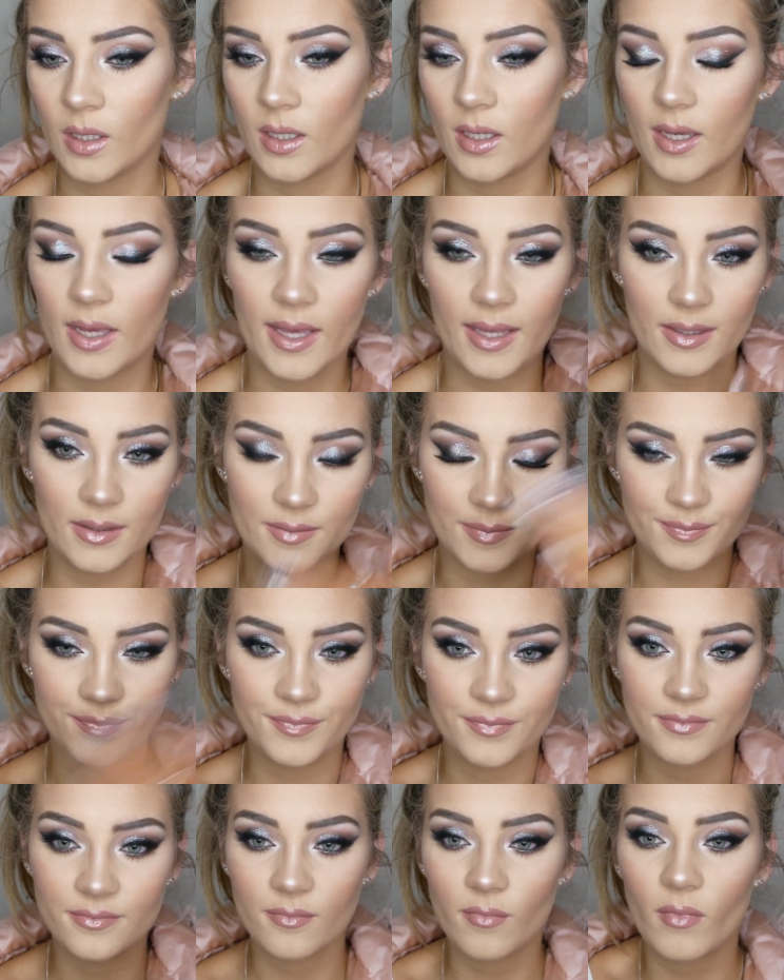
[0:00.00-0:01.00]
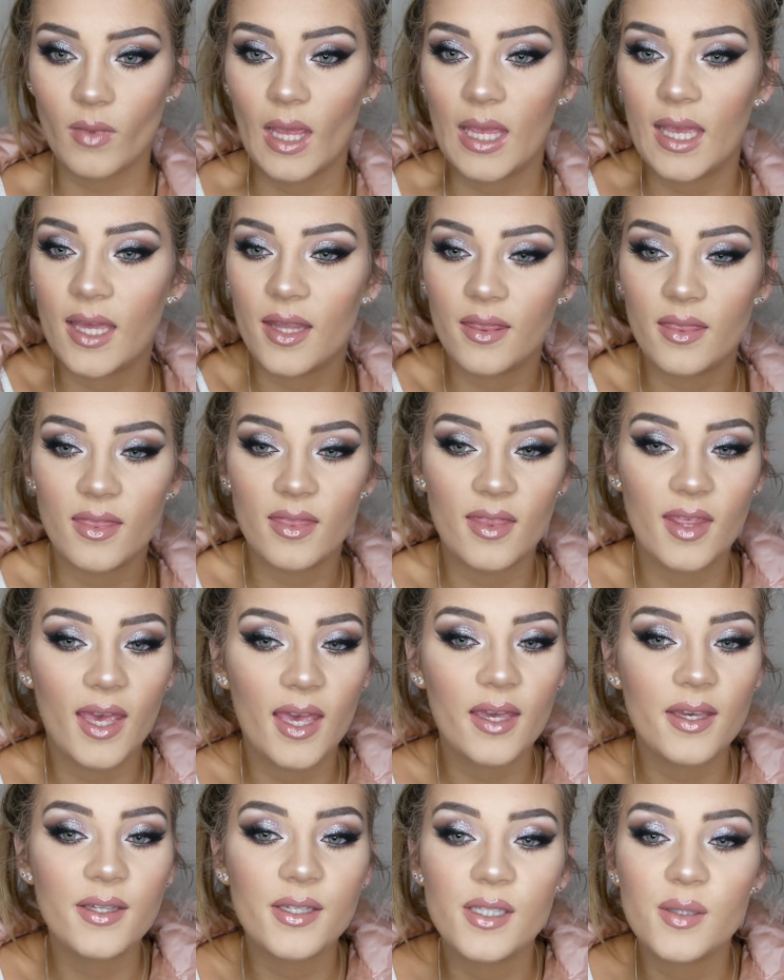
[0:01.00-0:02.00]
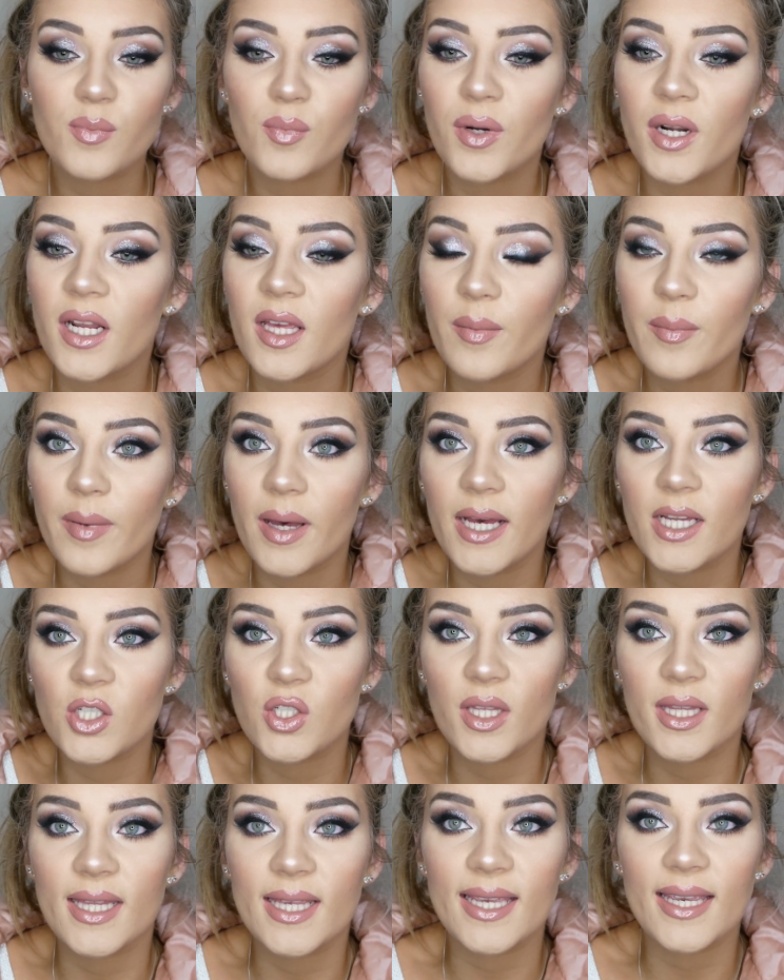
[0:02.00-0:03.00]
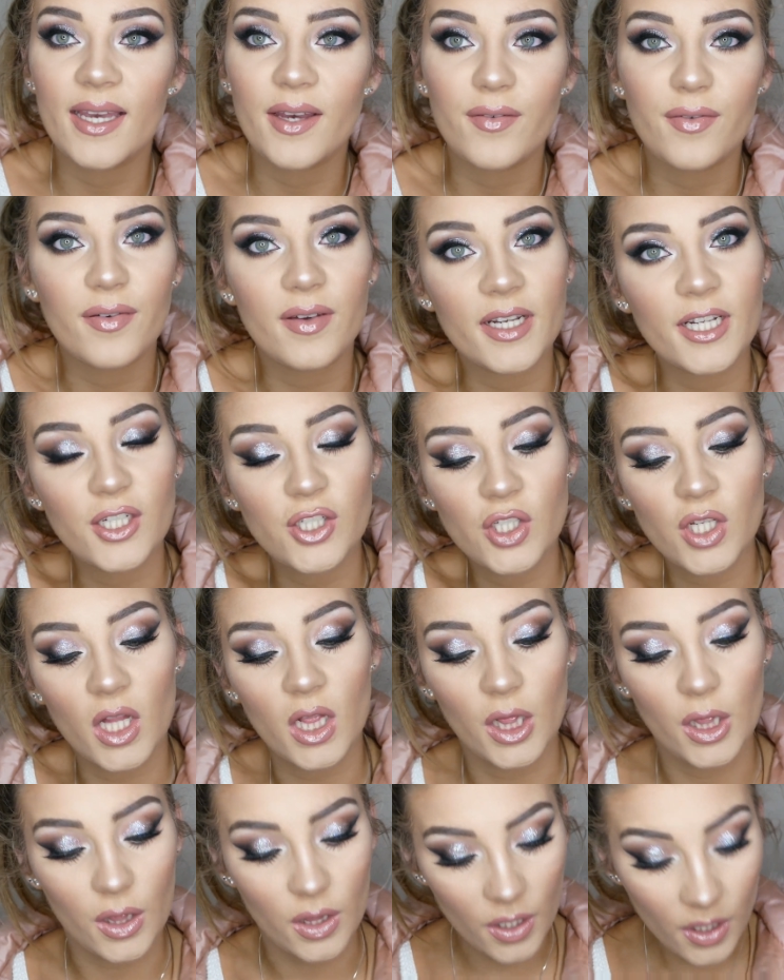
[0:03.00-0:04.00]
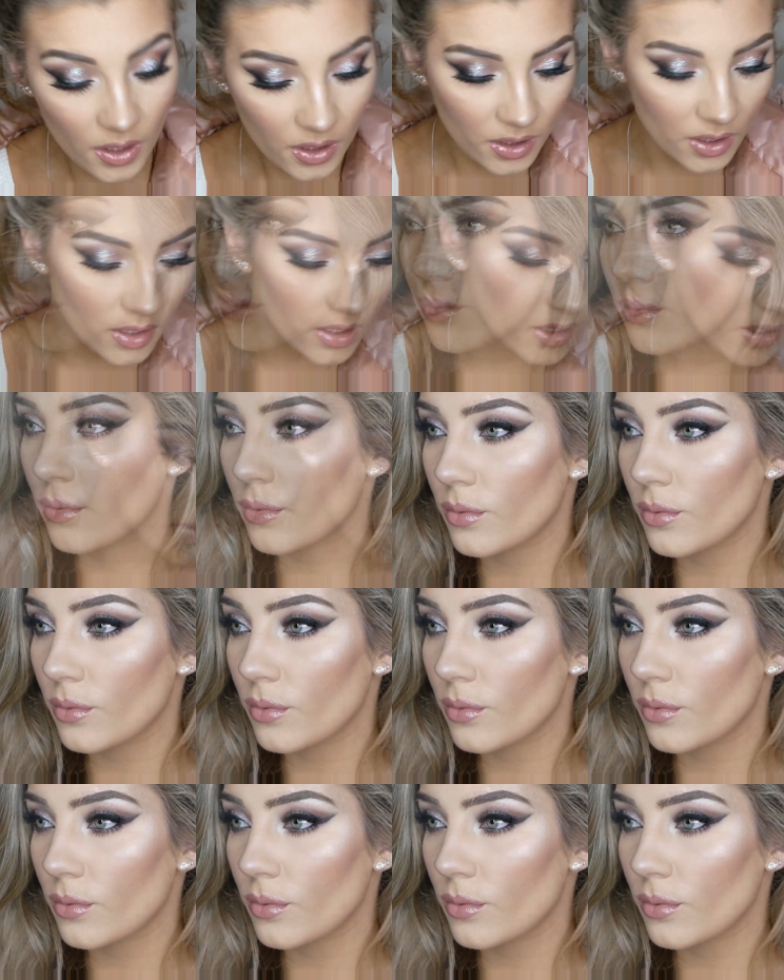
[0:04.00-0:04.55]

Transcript: Okay, and that is pretty much the finished look.